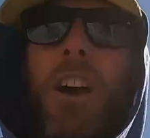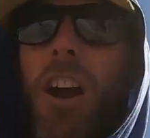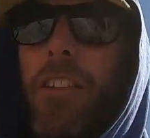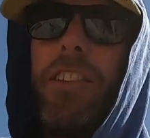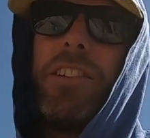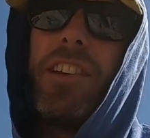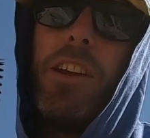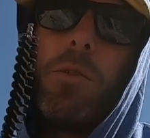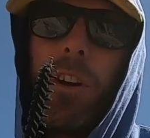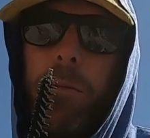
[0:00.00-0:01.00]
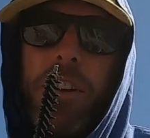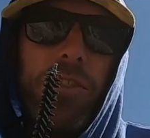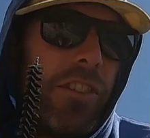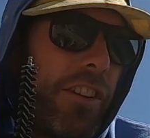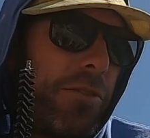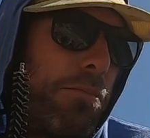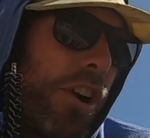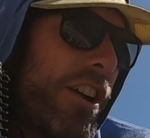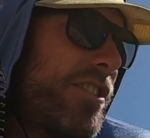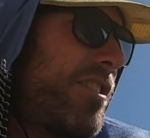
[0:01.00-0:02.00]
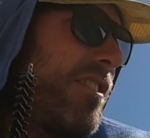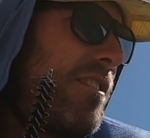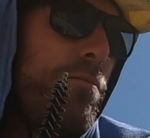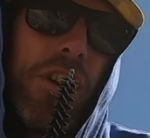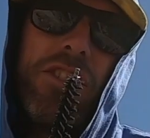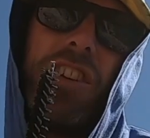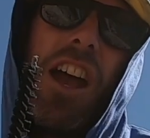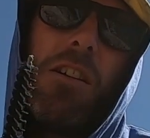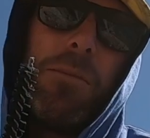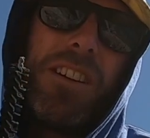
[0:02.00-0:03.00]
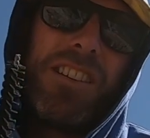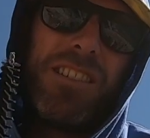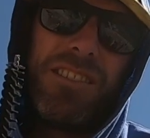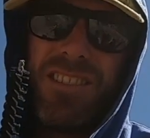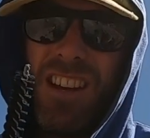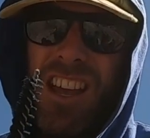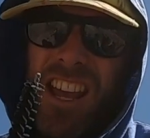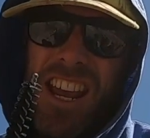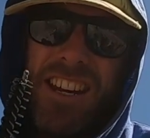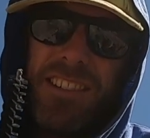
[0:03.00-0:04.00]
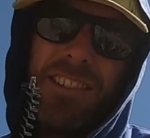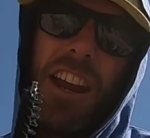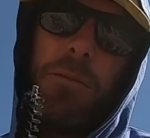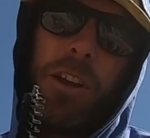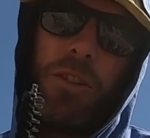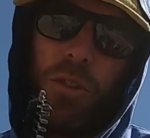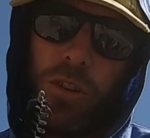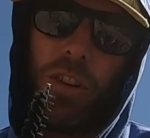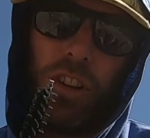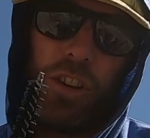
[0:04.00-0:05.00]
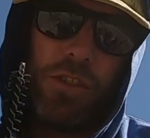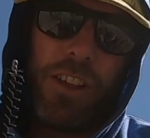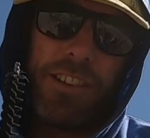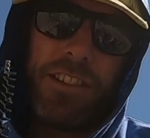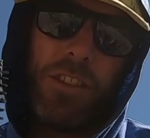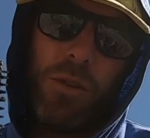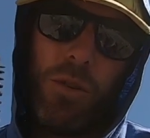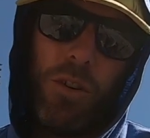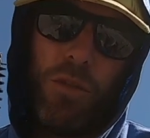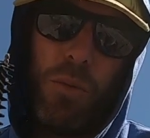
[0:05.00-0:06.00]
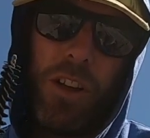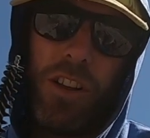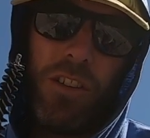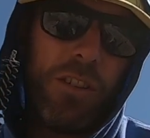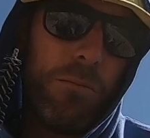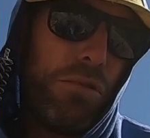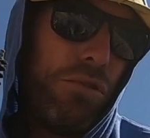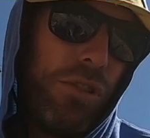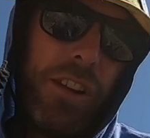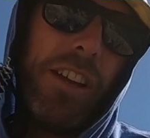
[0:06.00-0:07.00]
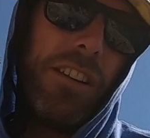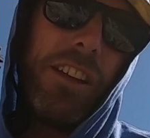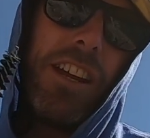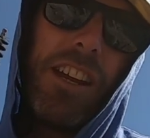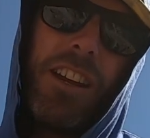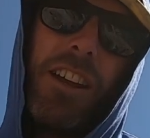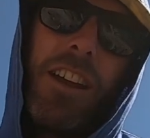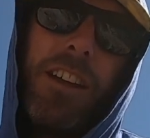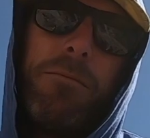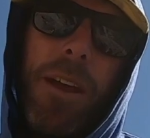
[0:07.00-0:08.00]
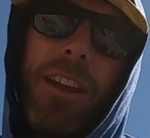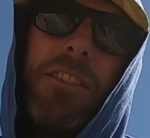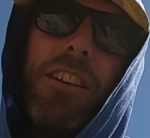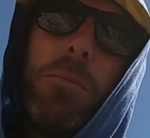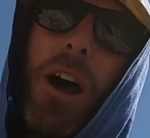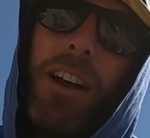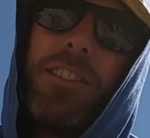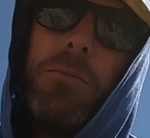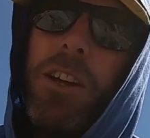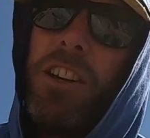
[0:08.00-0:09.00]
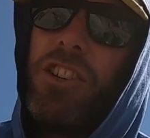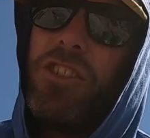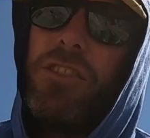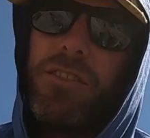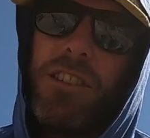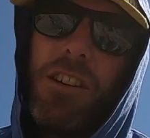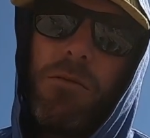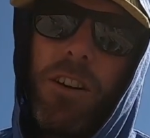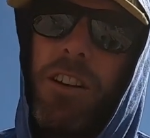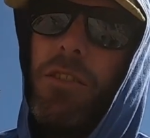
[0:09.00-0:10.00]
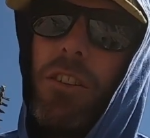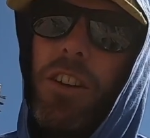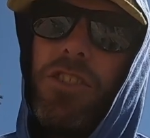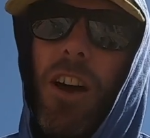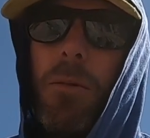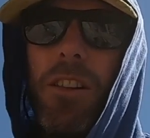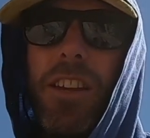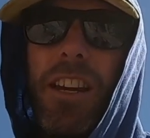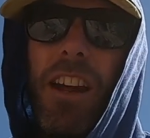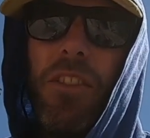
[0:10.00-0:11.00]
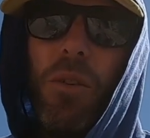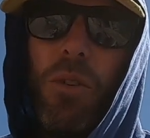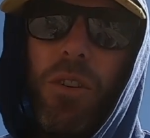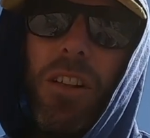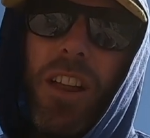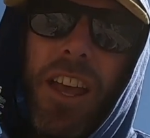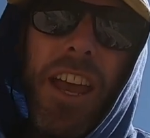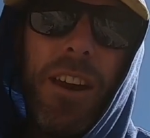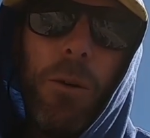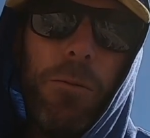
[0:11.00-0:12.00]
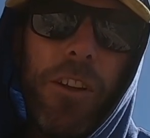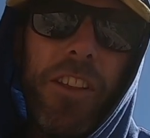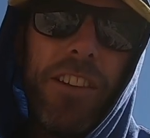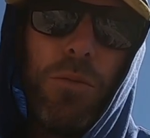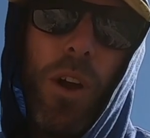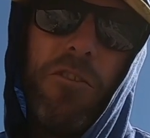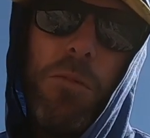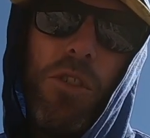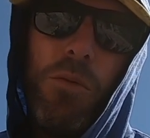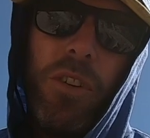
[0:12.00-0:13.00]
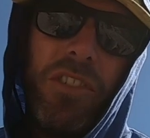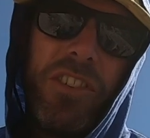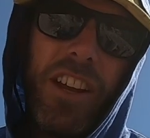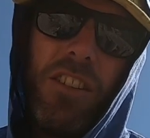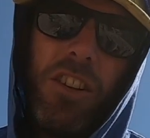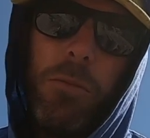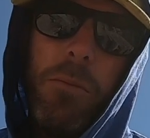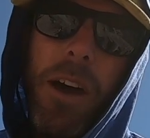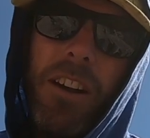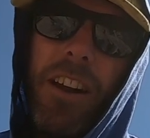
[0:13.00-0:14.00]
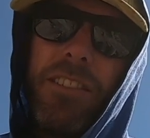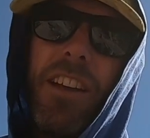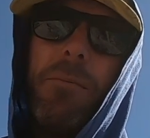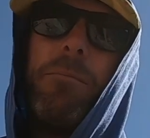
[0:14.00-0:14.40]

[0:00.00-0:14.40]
All right, this is key. We're going to be using this brush to brush it out, because any sediment or old glue that's in the hole will completely make the epoxy be an issue. So we're going to do a good job of cleaning out the hole, and hopefully this wave bolt will stick a little bit better next time.